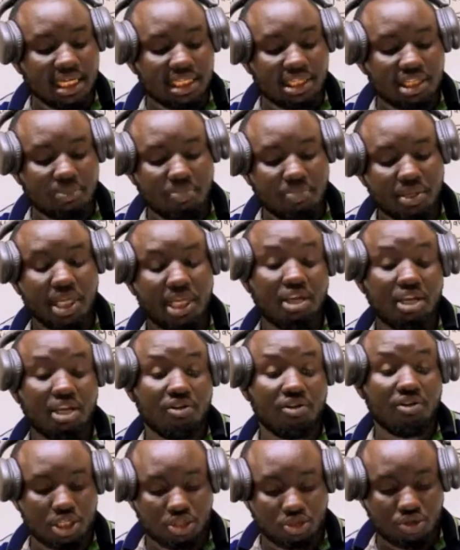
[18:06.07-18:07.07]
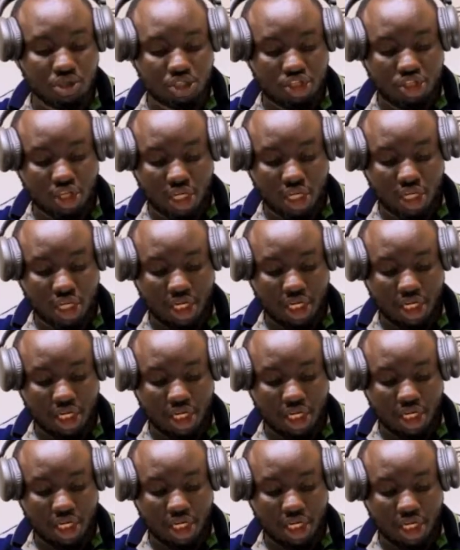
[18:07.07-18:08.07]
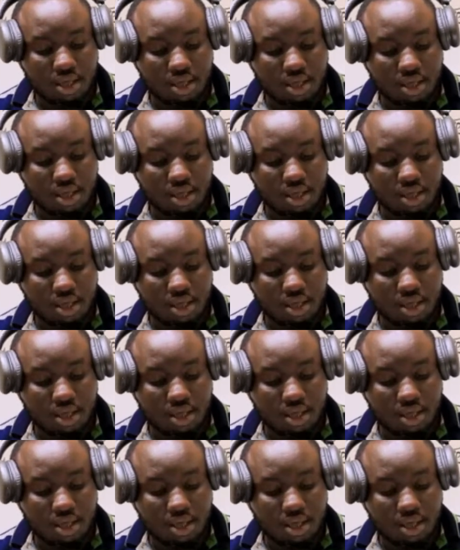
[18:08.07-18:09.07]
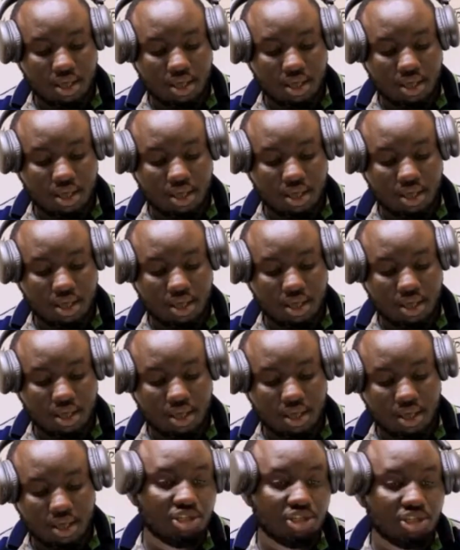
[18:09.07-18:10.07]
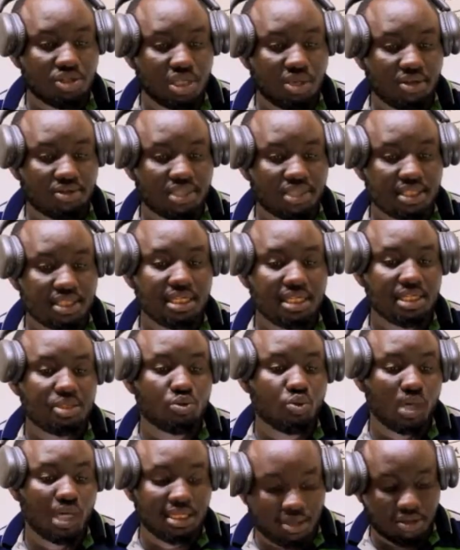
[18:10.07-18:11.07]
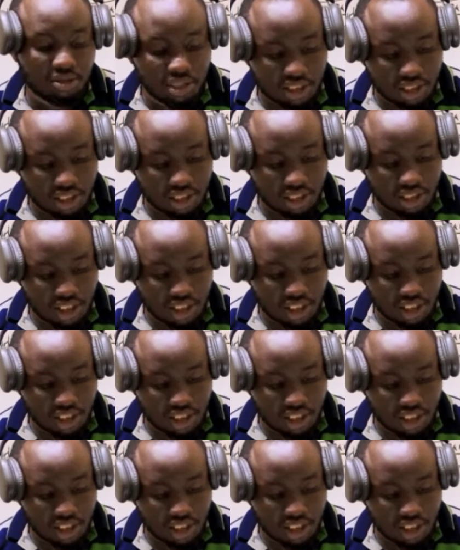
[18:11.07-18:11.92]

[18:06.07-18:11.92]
the beginning of 2023, we had 1.6 rounded to 1,000, that is 1,600.